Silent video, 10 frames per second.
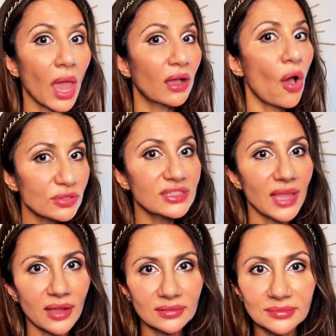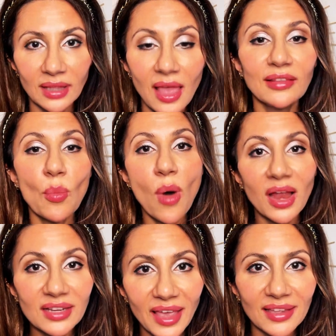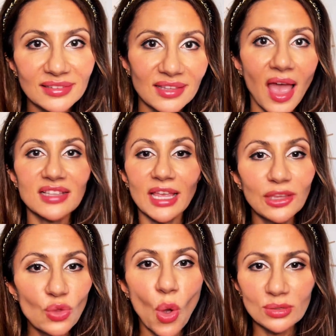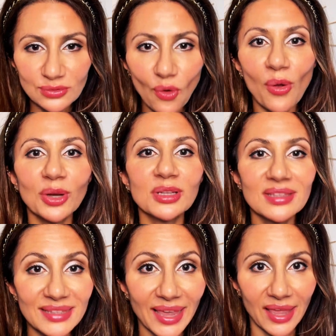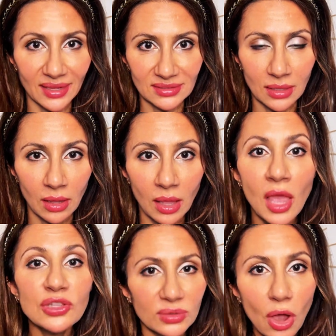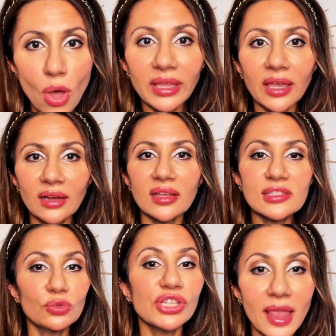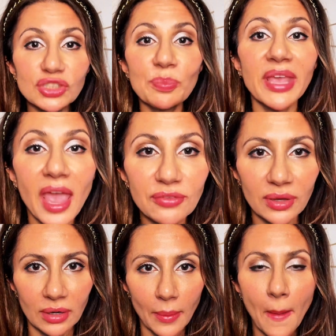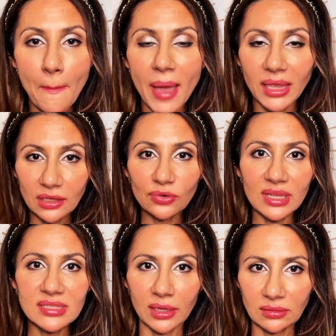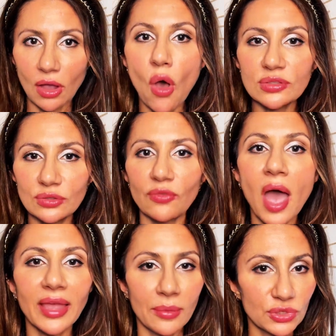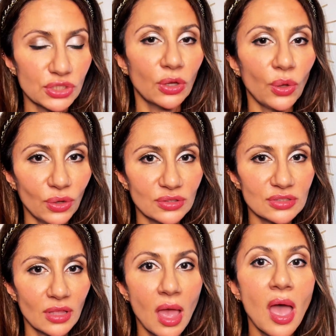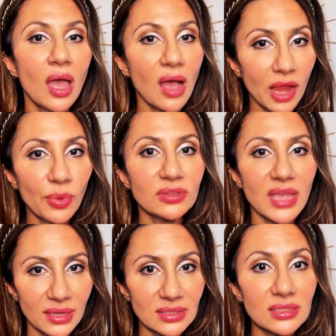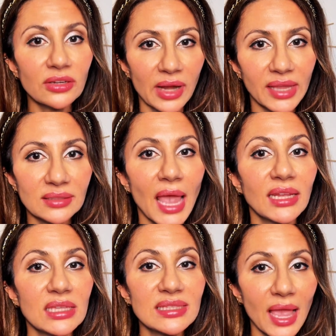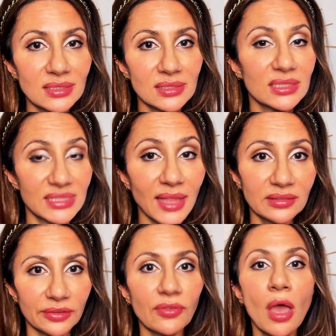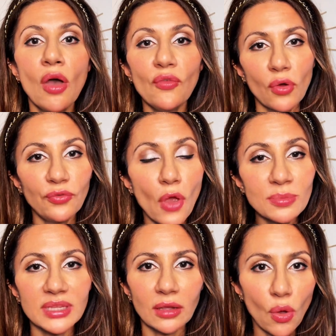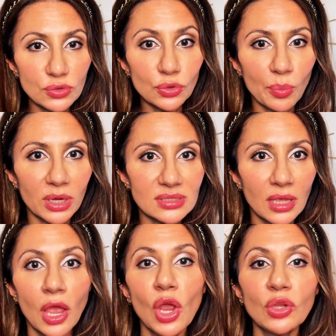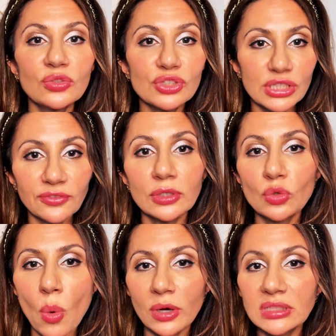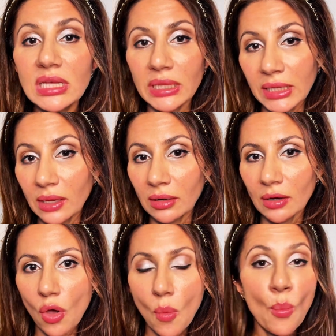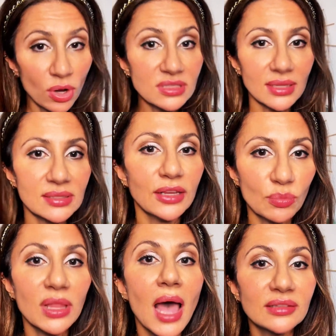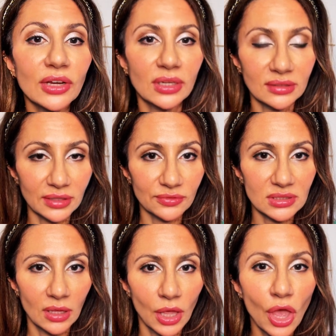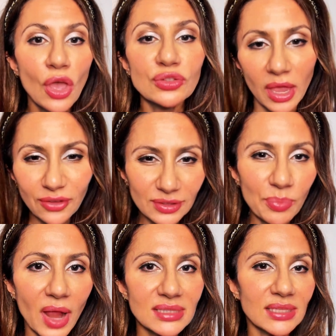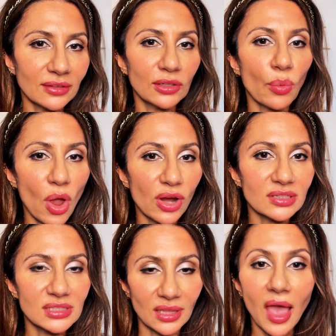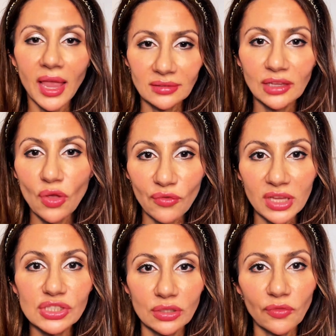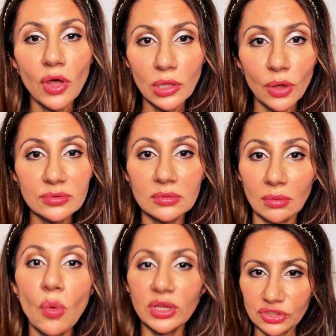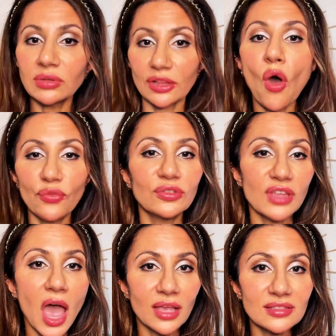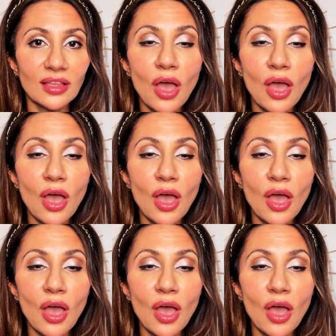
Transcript: a cost that the market has ignored for decades. So the goal here is to change behavior. By increasing the cost of high-emission goods, carbon taxes create an intense incentive for firms and consumers to shift toward cleaner, more sustainable alternatives. So if the price signal works and innovation follows, which it often does,